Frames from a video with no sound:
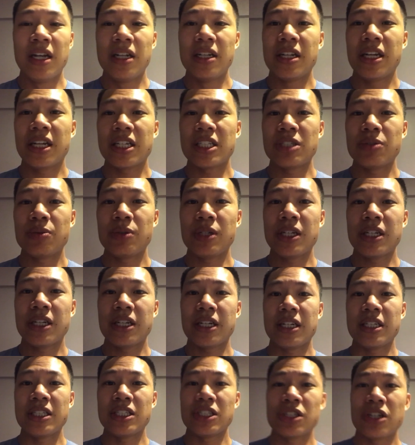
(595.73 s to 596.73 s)
Next week,
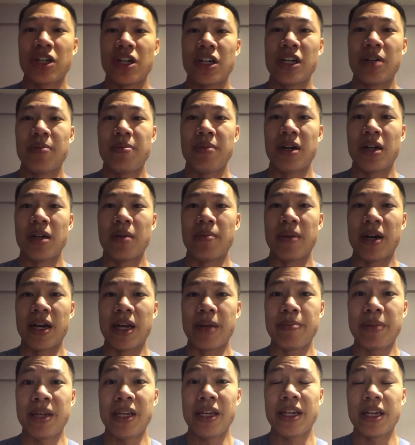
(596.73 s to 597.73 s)
I start up on
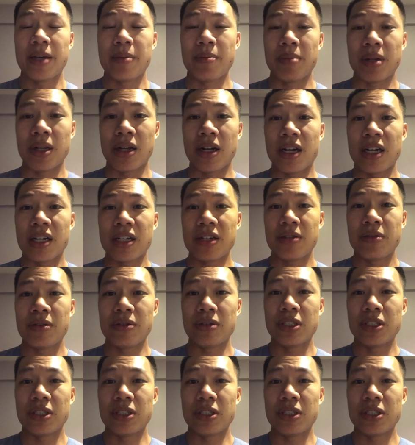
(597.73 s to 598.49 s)
my peaking block